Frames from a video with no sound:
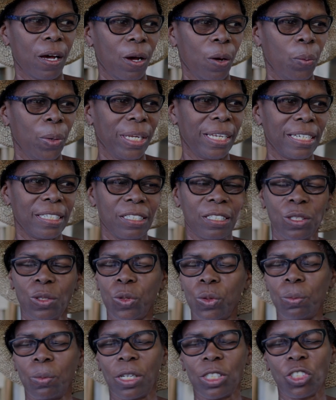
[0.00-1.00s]
we did not
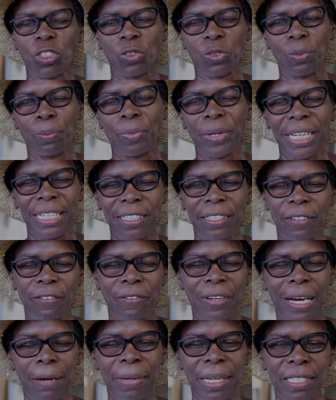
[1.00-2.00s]
do much breeding of
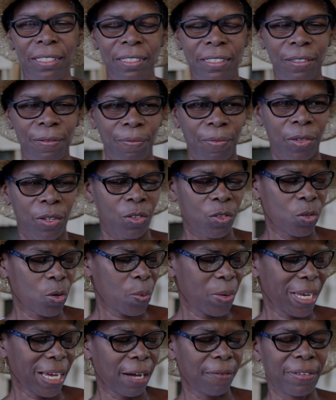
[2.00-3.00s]
rabbits. So
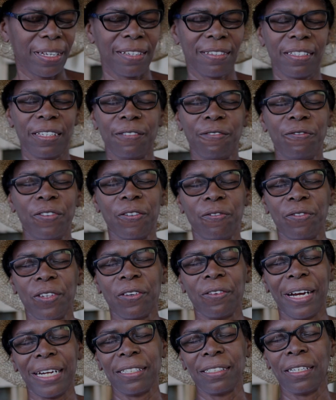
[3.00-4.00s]
we have less than 50
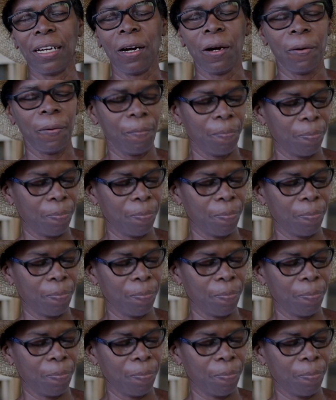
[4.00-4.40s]
right now.